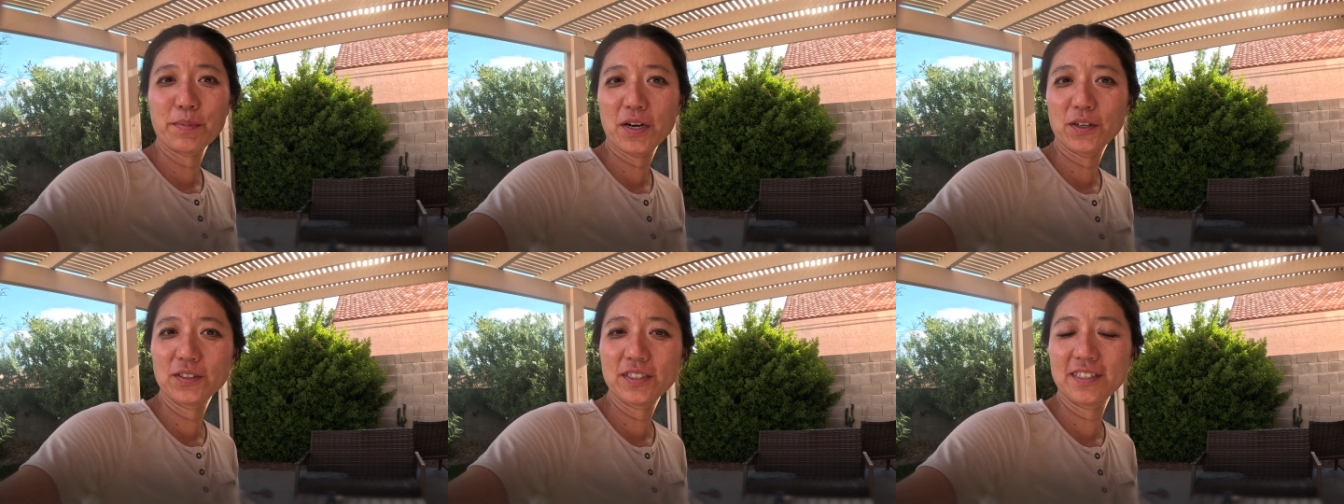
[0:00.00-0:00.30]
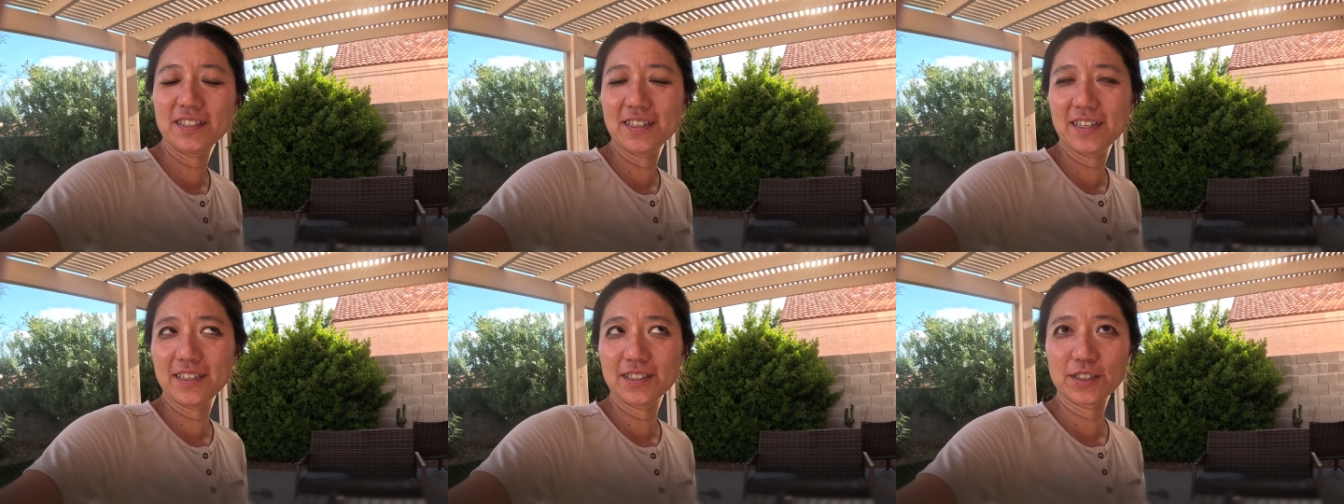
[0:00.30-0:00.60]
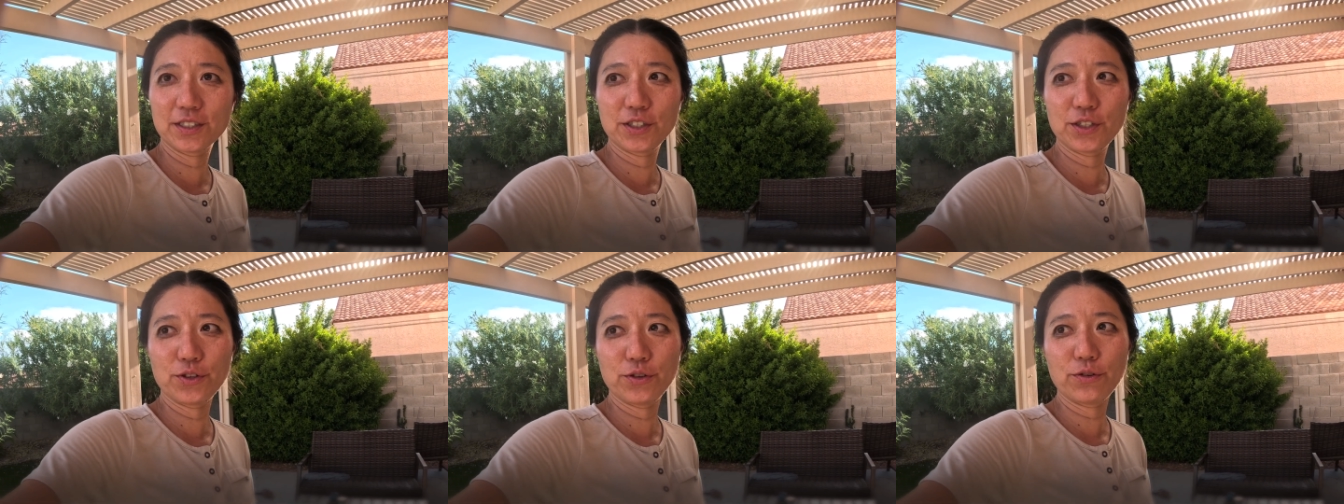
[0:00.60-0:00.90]

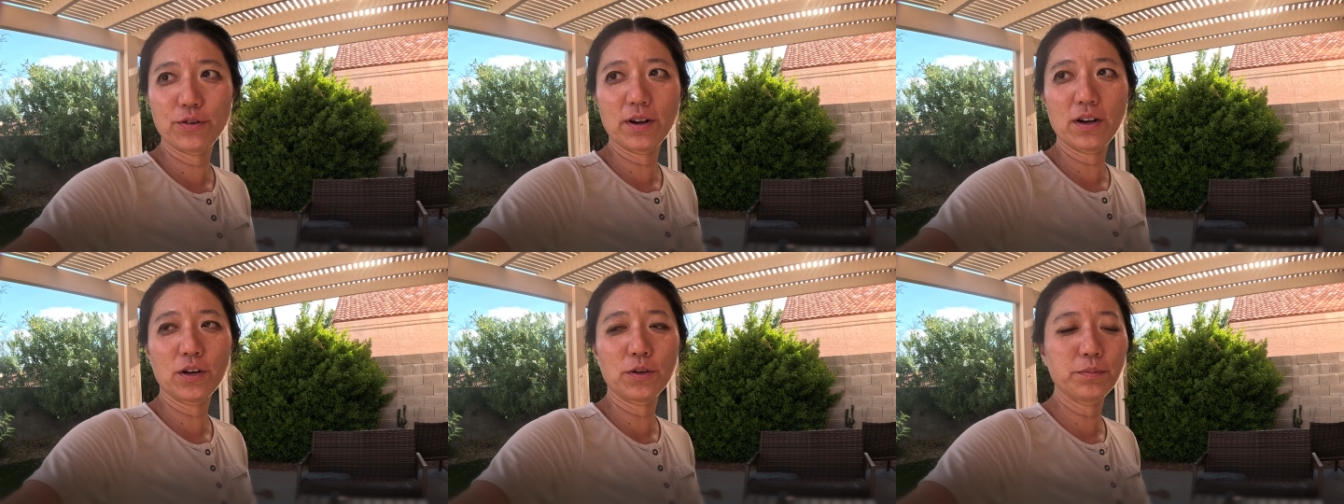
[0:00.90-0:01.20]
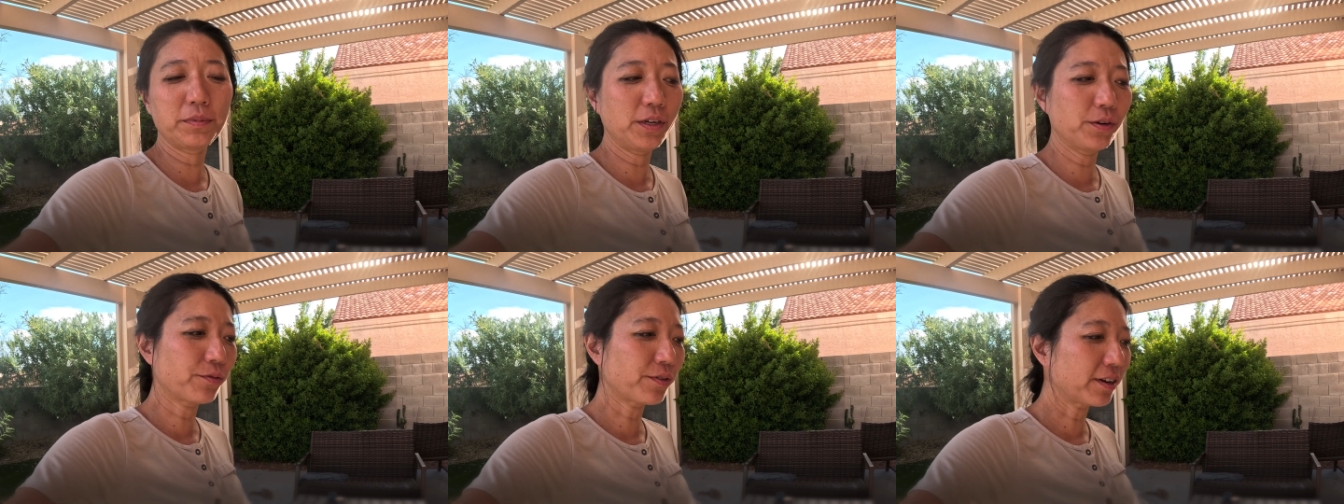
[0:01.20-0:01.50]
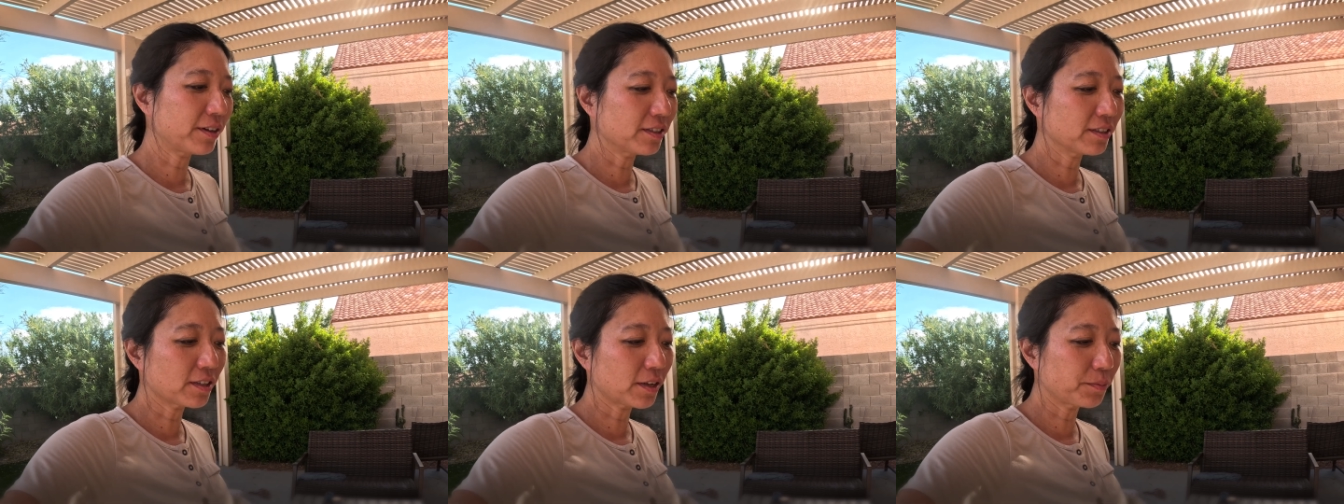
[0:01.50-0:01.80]
Mountaineer to help me
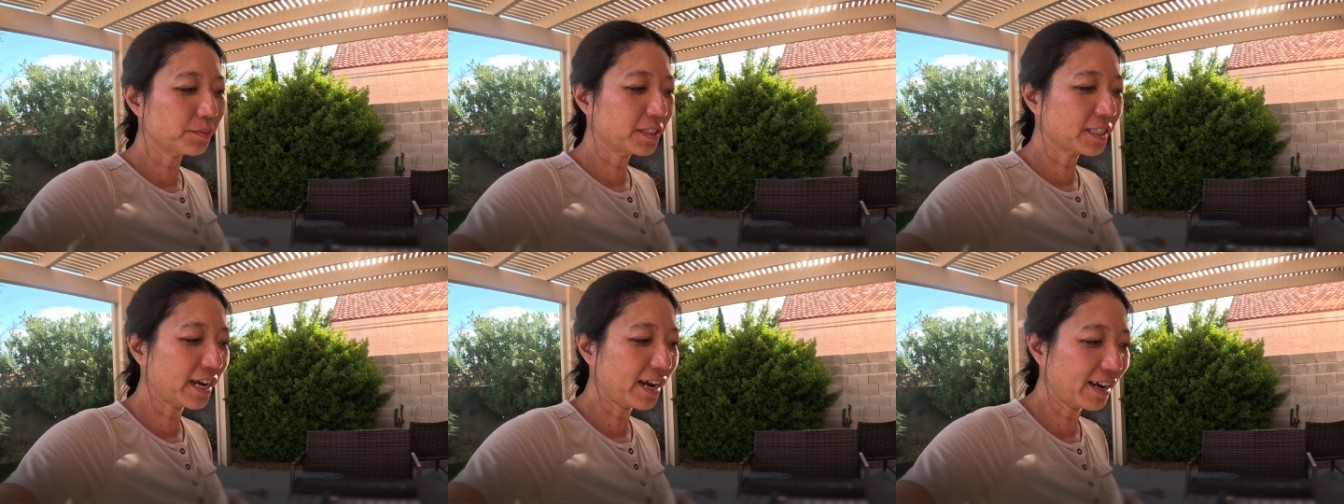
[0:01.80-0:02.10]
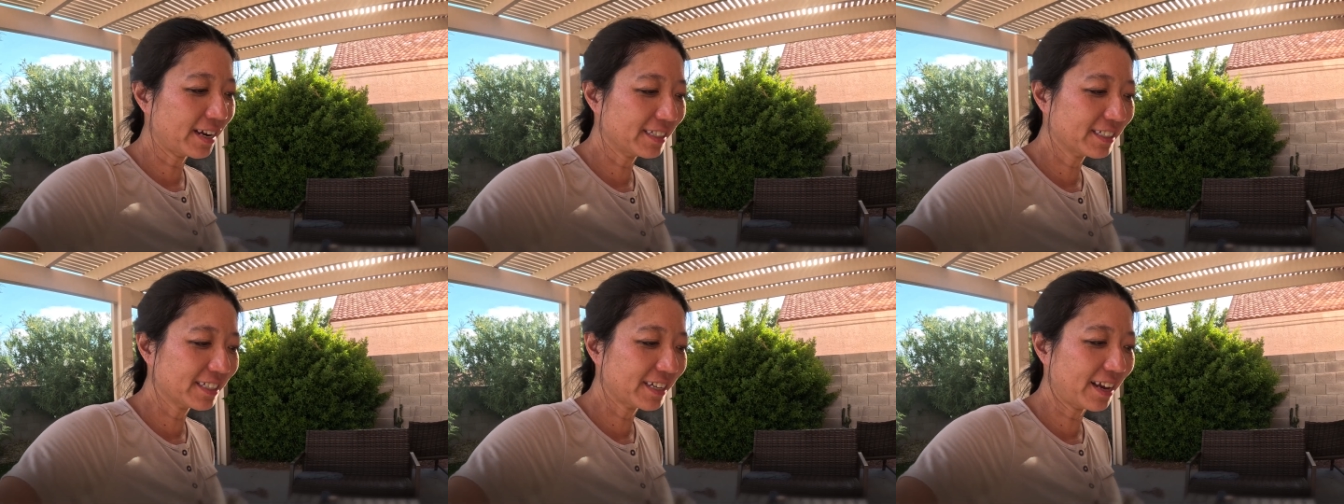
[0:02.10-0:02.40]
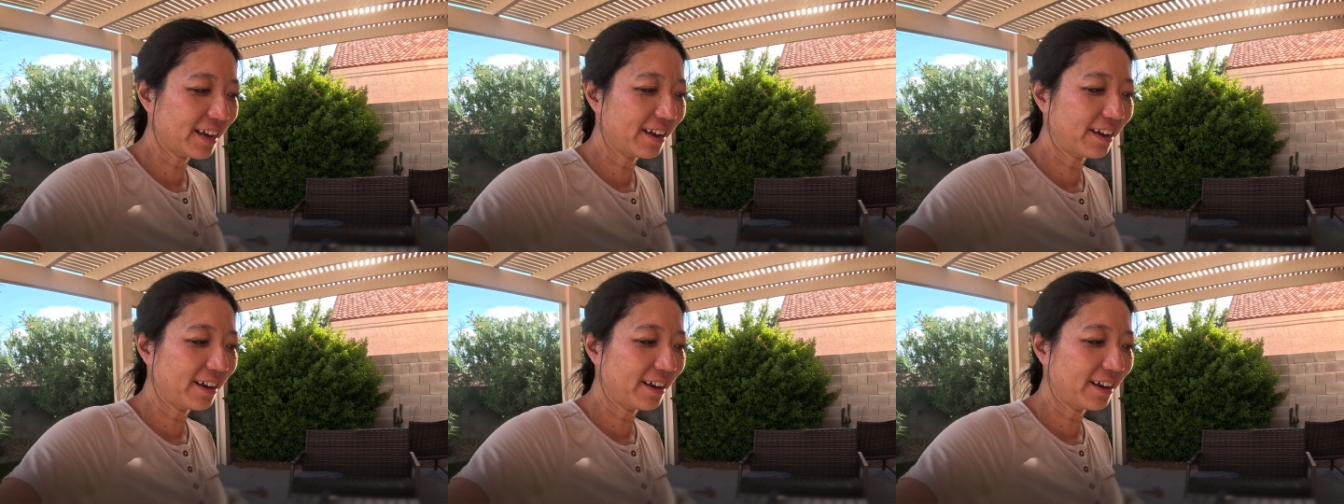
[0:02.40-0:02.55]
run some tests,